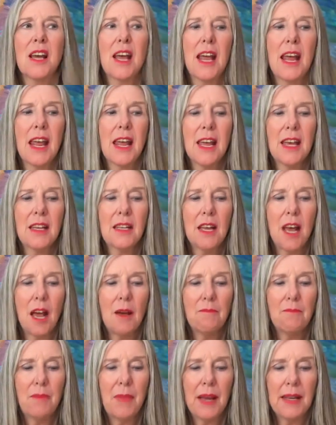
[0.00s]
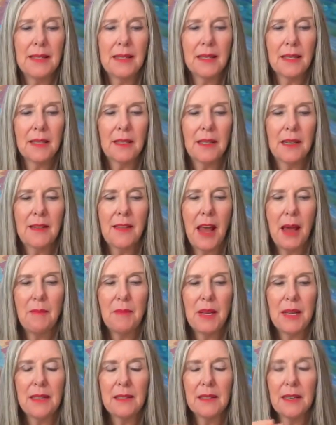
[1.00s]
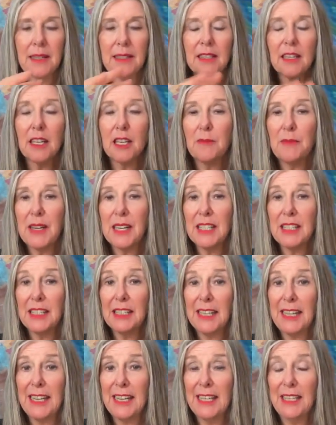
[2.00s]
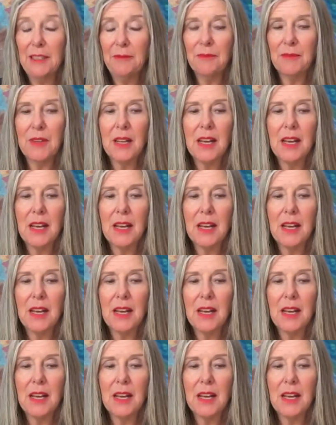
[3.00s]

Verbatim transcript: And basically that means it's going to be clean.